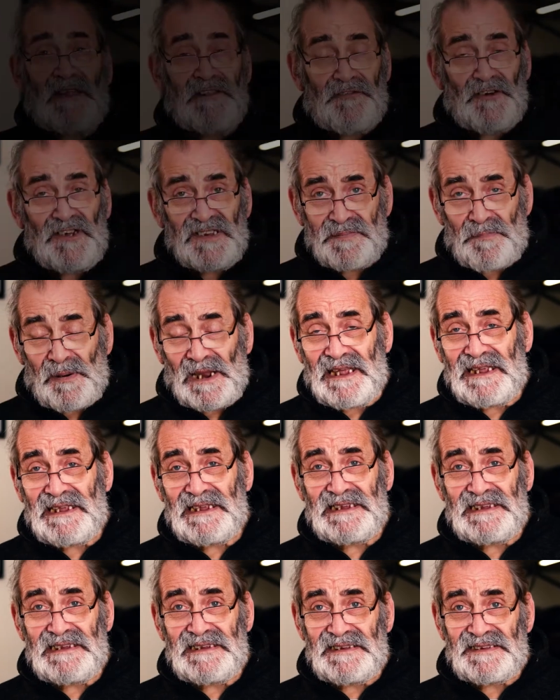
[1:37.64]
And the first
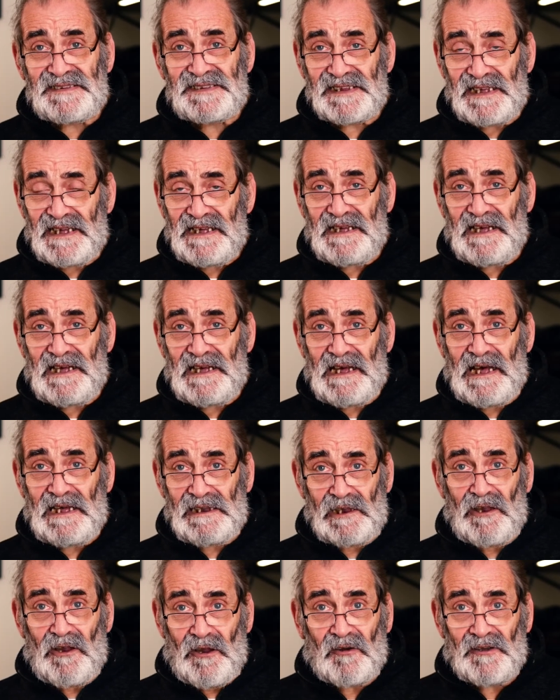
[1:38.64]
play is
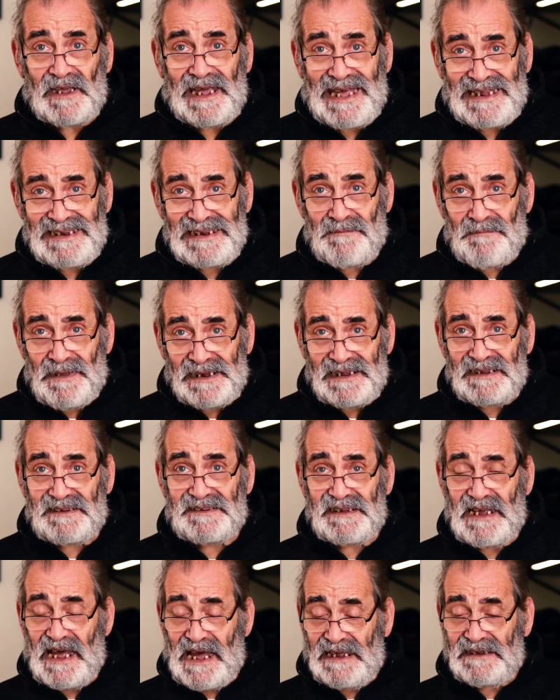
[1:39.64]
Along Any
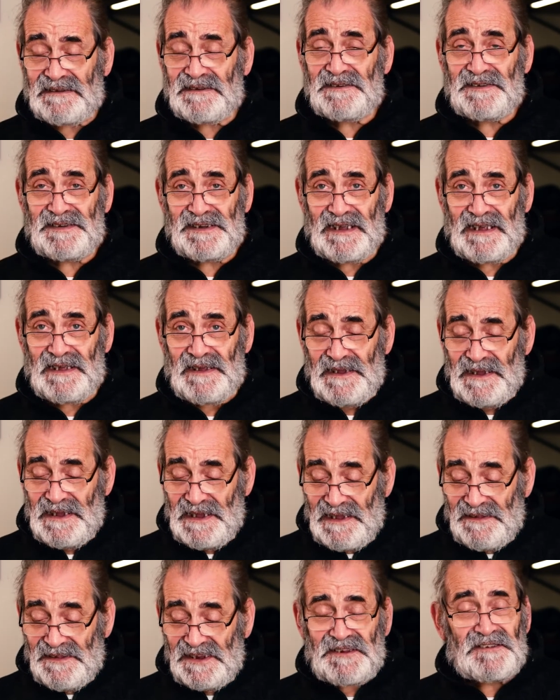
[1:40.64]
Minute, and
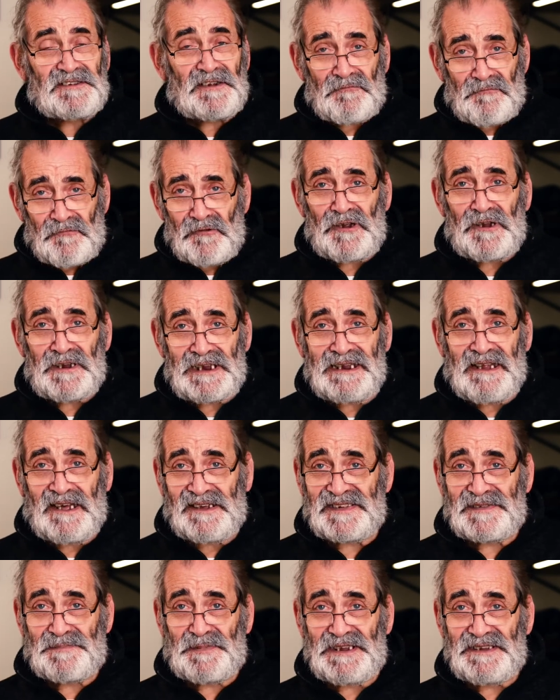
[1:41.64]
this is a really
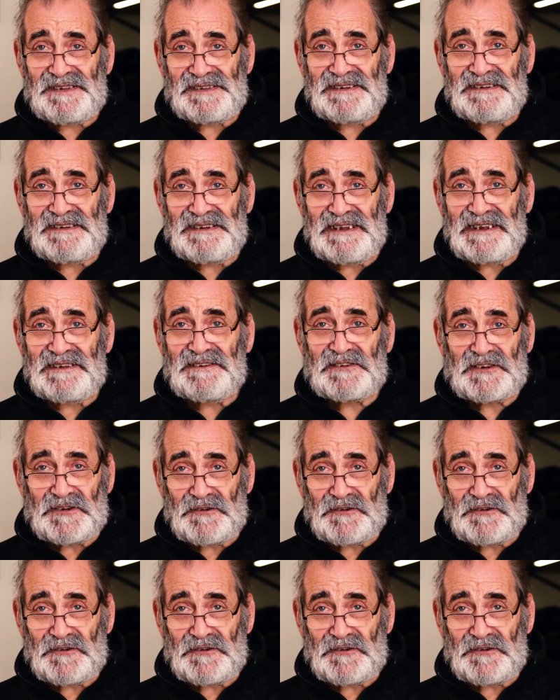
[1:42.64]
nice piece indeed.